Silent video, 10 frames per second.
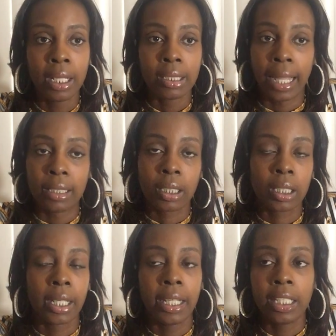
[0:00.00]
like to
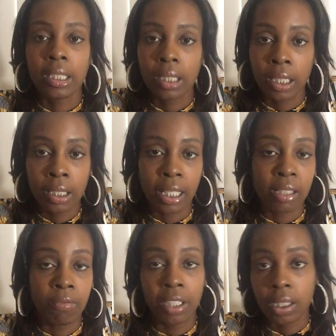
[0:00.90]
collect anything
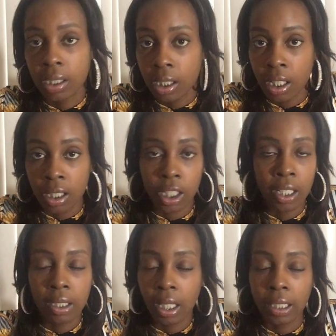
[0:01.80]
that's vintage,
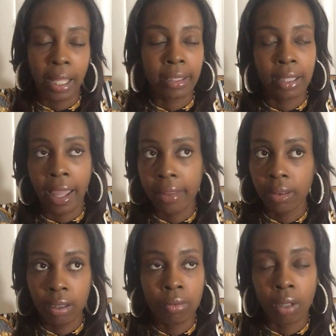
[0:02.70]
anything like that,
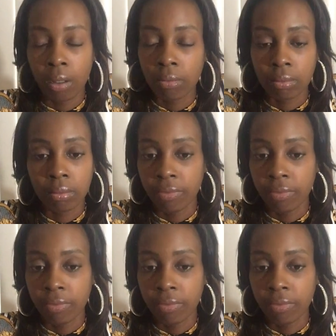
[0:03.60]
you know,